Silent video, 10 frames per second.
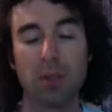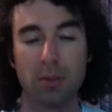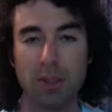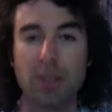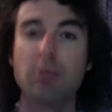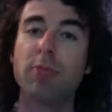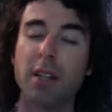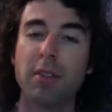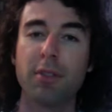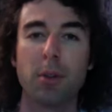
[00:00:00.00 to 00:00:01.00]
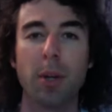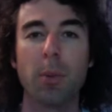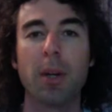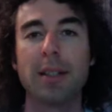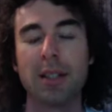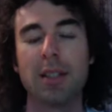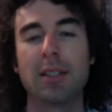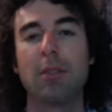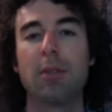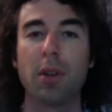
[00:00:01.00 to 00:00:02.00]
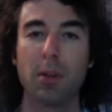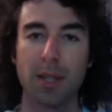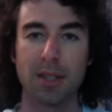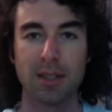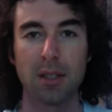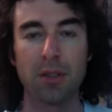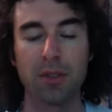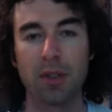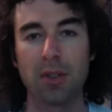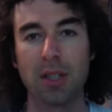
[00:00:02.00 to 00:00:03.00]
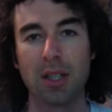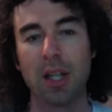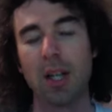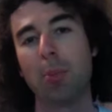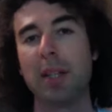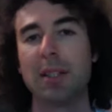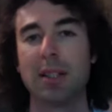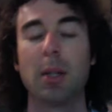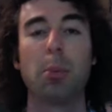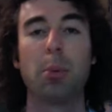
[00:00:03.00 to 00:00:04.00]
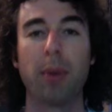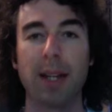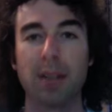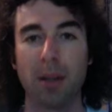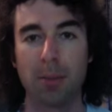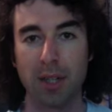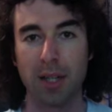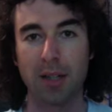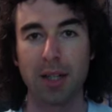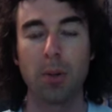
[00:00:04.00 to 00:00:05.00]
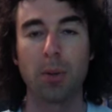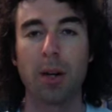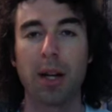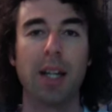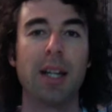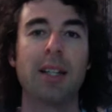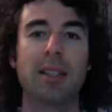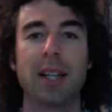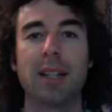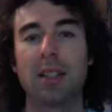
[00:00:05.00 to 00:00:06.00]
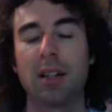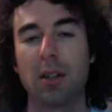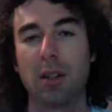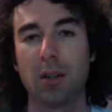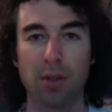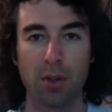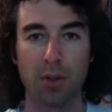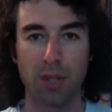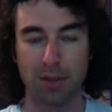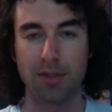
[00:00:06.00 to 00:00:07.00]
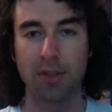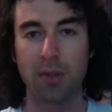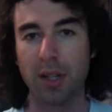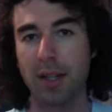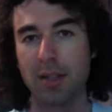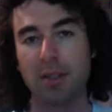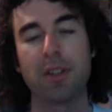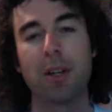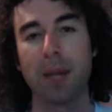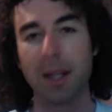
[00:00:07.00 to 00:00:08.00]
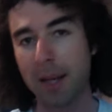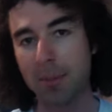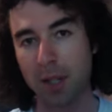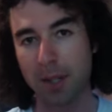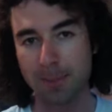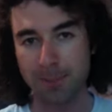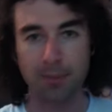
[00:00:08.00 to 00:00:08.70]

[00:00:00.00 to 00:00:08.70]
Wasn't written for me. What I did is I wrote it myself using basically a brain dump technique, where I sat down over the course of a few days in front of my laptop